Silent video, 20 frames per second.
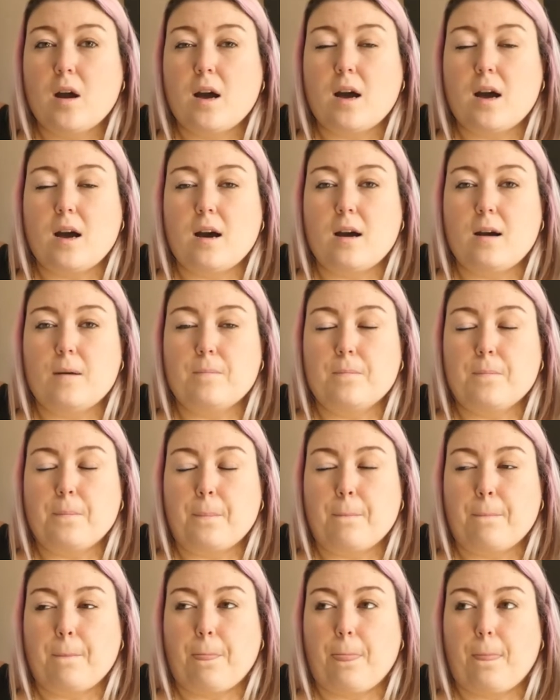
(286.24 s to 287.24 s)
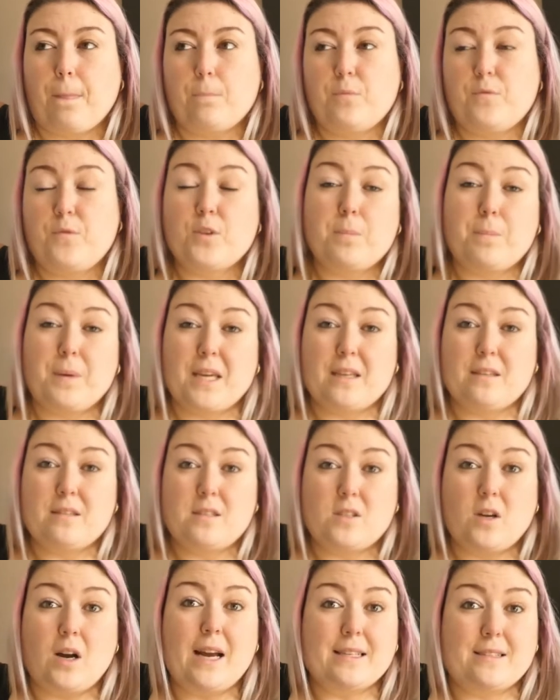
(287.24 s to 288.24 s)
for the biggest
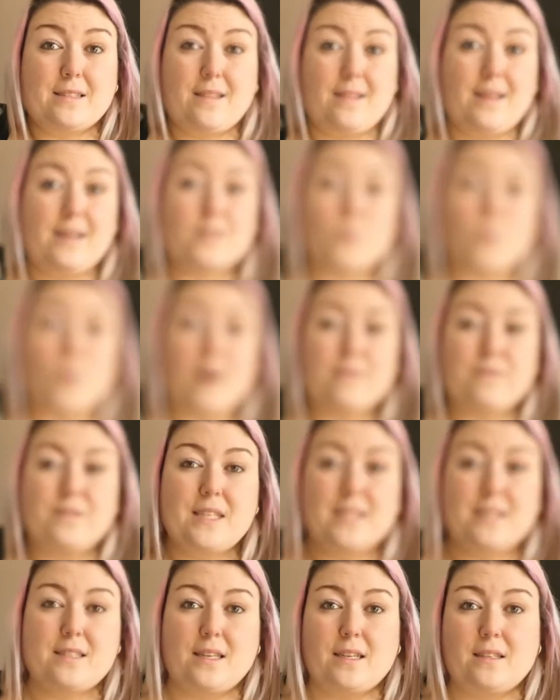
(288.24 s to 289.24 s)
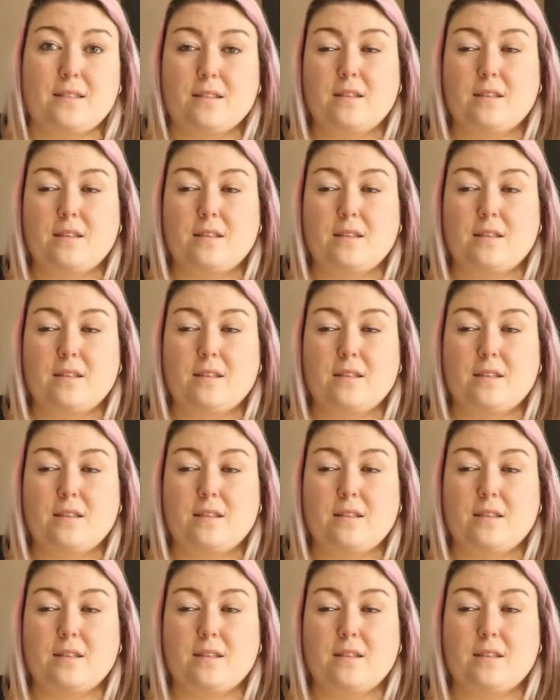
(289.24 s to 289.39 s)
size, and that's what I've knitted.